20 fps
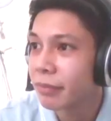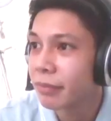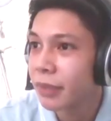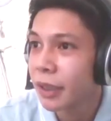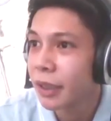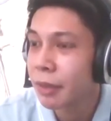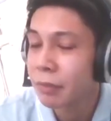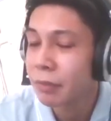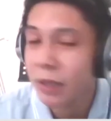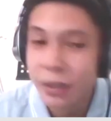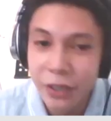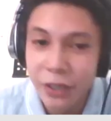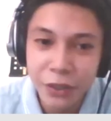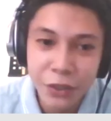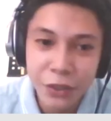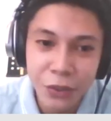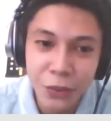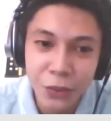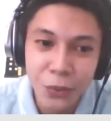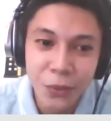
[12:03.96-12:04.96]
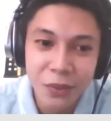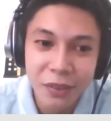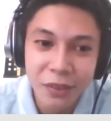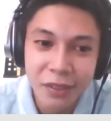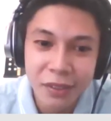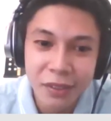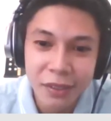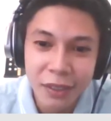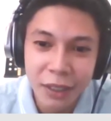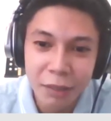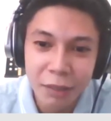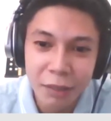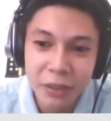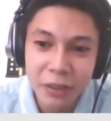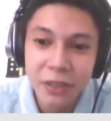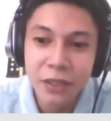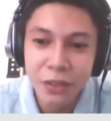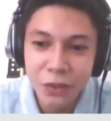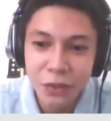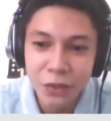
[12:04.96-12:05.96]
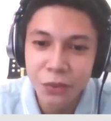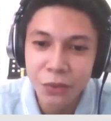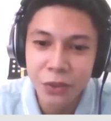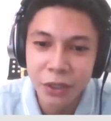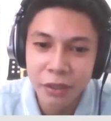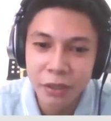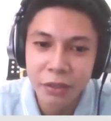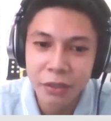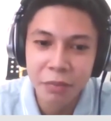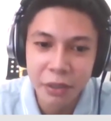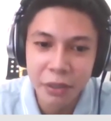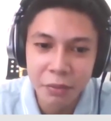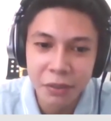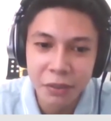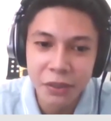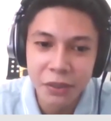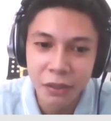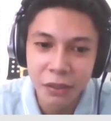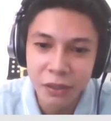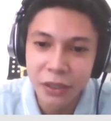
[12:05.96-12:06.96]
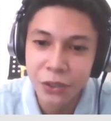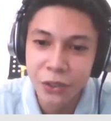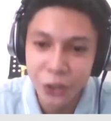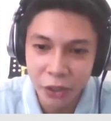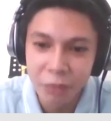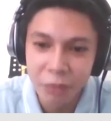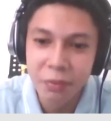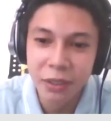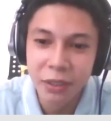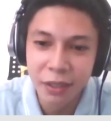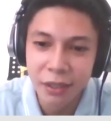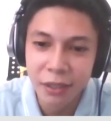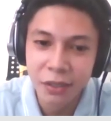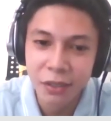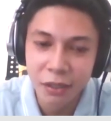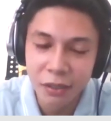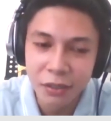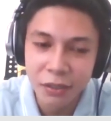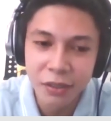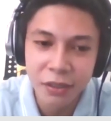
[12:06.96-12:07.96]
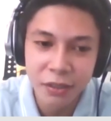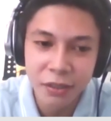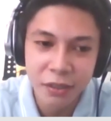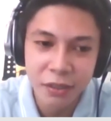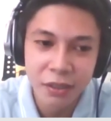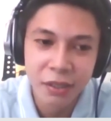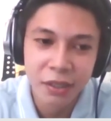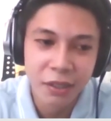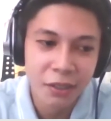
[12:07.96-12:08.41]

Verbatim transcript: or in a I'm playlist? Listening to, I'm listening to Justin Bieber songs and Shawn Mendes songs.